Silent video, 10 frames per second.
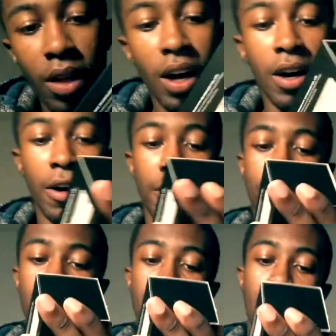the
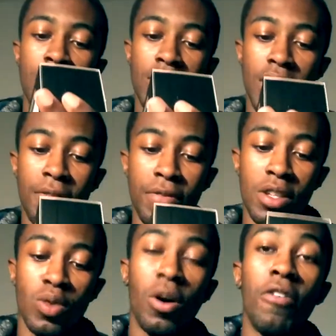
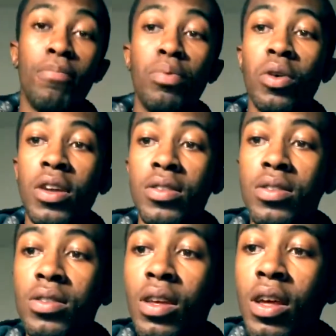TFV12
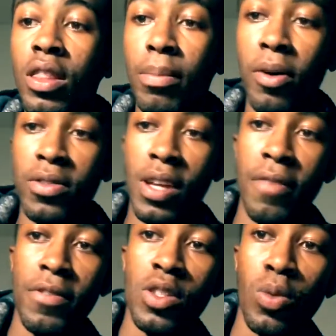Prince. They're both
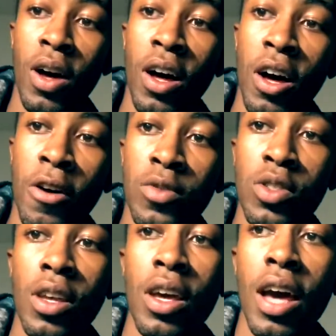TFV12s.
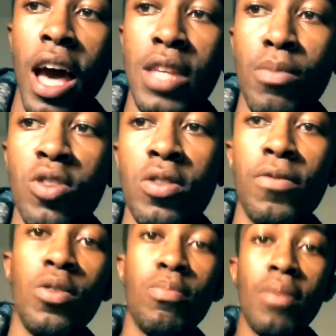As most of
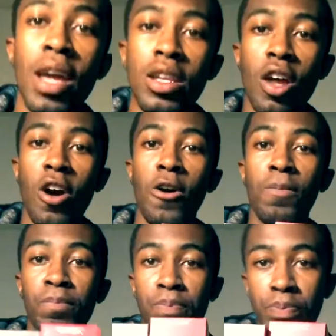you may
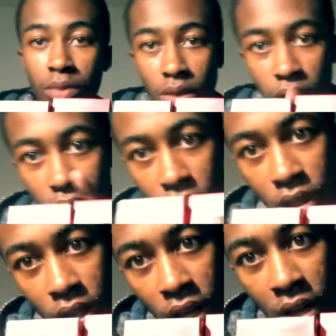know,
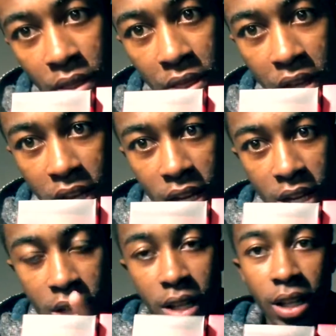
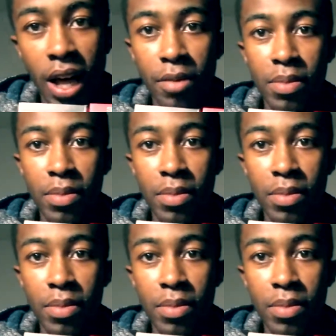the Cloud